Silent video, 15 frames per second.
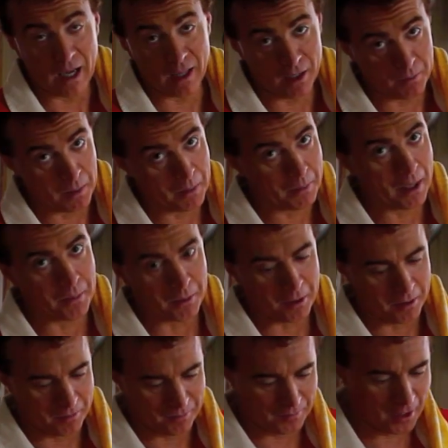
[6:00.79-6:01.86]
I love my
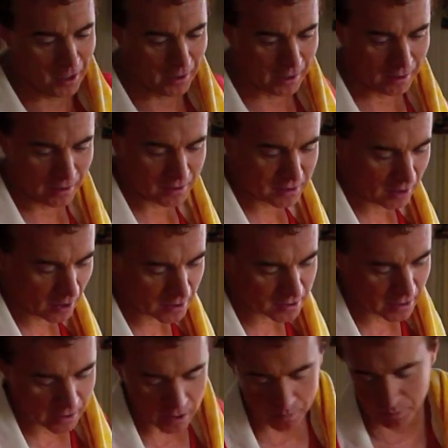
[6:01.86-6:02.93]
pepper. All right, let's toss
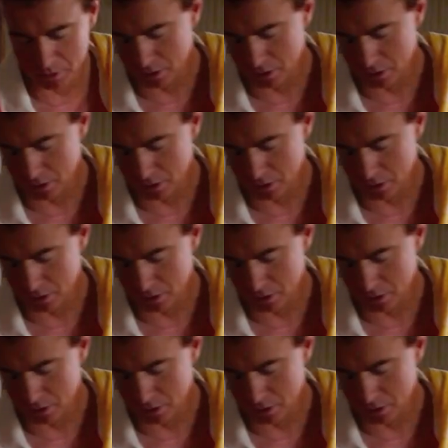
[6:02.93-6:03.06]
that up